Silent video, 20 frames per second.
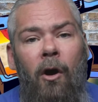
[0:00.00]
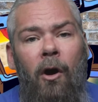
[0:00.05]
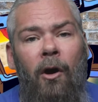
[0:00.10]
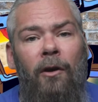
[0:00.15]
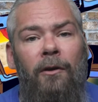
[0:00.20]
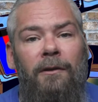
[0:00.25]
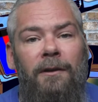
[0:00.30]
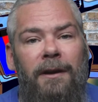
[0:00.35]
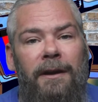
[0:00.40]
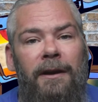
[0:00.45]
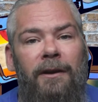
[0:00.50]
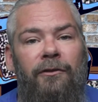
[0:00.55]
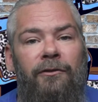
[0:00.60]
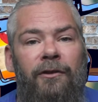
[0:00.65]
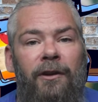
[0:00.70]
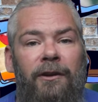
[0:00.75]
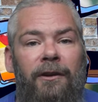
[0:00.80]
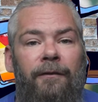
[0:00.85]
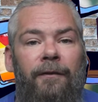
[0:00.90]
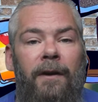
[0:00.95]
are links
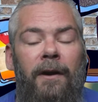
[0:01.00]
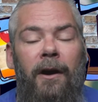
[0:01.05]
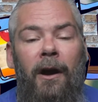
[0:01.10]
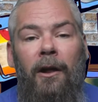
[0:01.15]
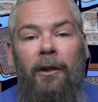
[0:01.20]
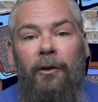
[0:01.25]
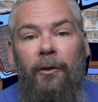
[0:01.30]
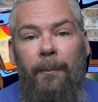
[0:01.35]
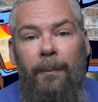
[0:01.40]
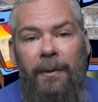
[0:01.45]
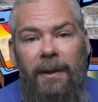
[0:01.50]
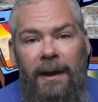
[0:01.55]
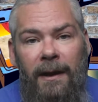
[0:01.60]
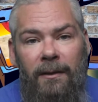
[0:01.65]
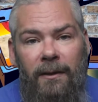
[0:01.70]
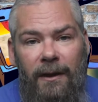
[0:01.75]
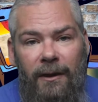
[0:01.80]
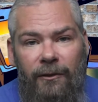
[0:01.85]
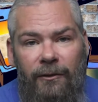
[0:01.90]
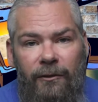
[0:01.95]
to different color
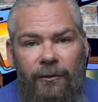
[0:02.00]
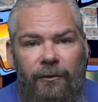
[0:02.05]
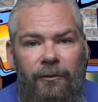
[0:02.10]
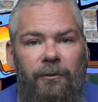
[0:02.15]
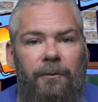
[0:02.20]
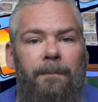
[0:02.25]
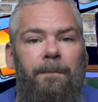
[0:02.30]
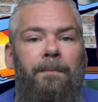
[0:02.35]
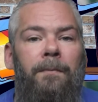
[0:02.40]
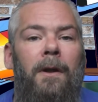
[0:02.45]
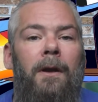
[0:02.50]
playlists.